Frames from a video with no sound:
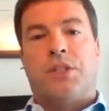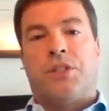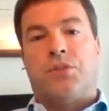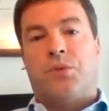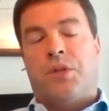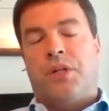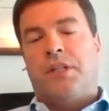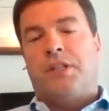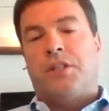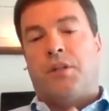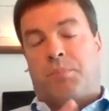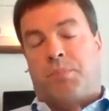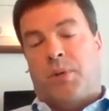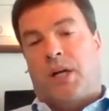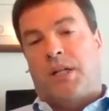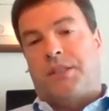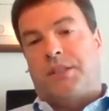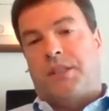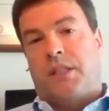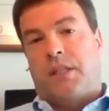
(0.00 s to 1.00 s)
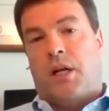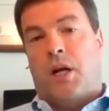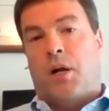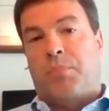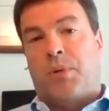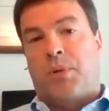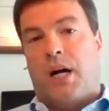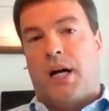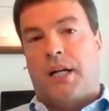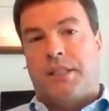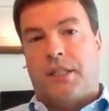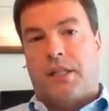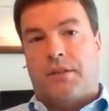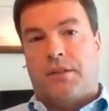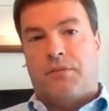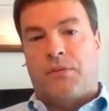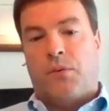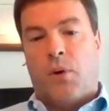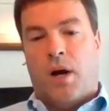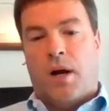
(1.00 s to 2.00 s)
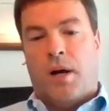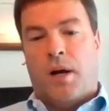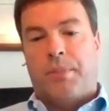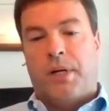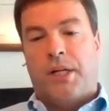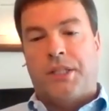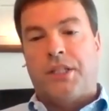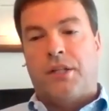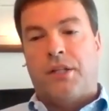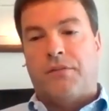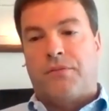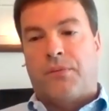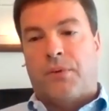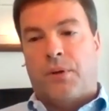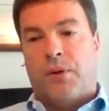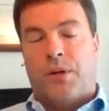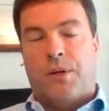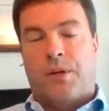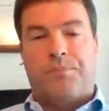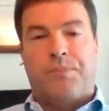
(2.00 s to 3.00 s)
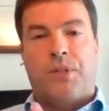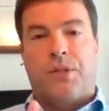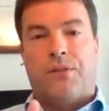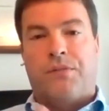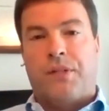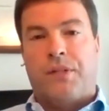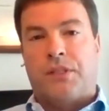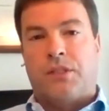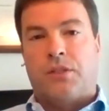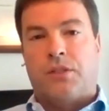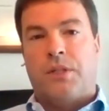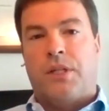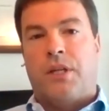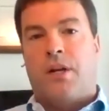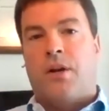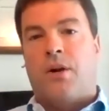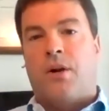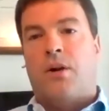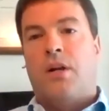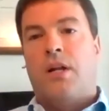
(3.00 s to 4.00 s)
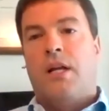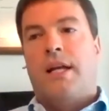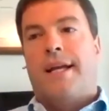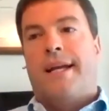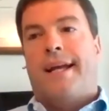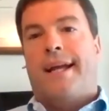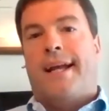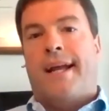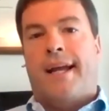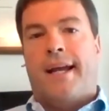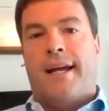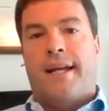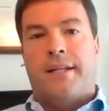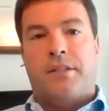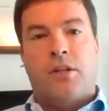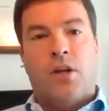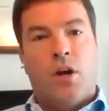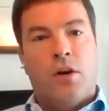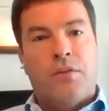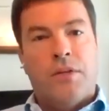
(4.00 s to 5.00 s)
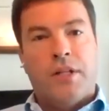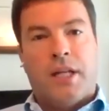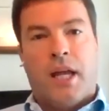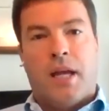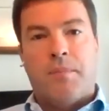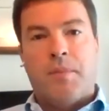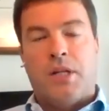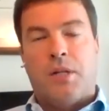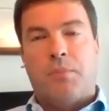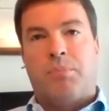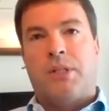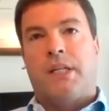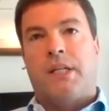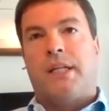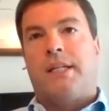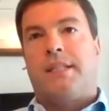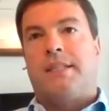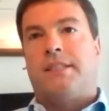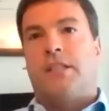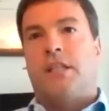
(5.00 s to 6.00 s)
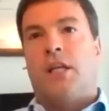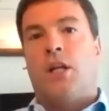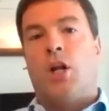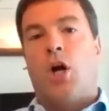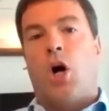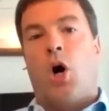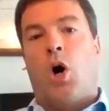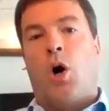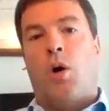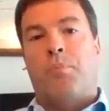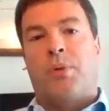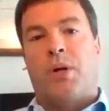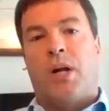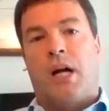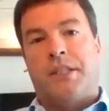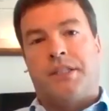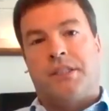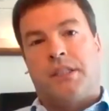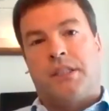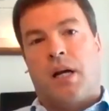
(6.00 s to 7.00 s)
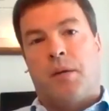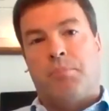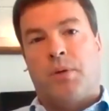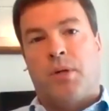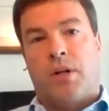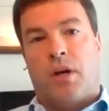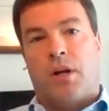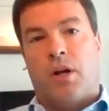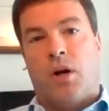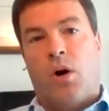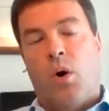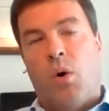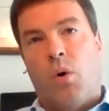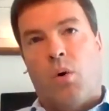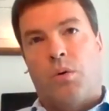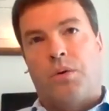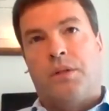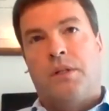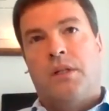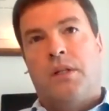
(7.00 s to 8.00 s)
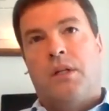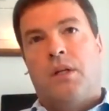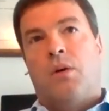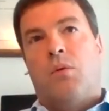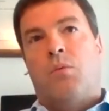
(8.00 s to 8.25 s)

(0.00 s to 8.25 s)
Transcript: there was a strategic project budgeted for your fiscal year, and COVID came into place and all projects got put on hold.